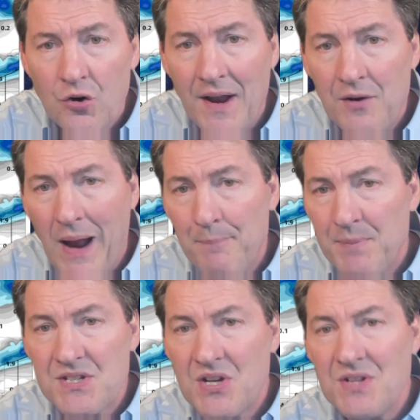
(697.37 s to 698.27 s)
Grand
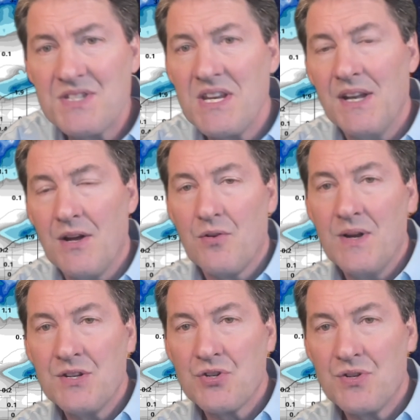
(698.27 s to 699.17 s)
Rapids could see another
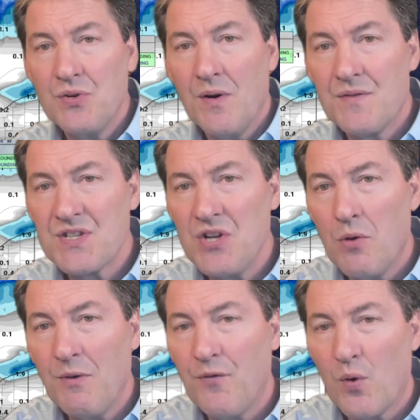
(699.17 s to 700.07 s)
inch or two of
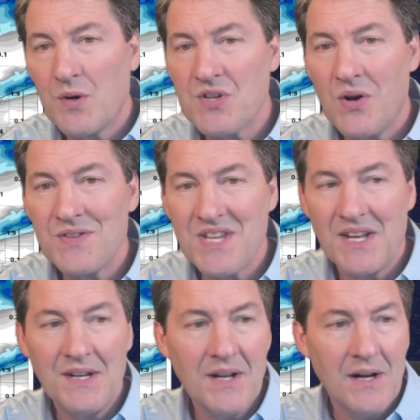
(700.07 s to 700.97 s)
snow before it's all
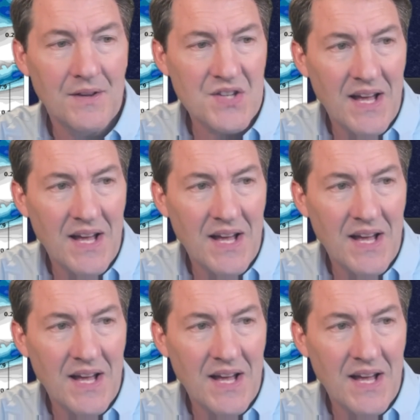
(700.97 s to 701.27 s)
said and done.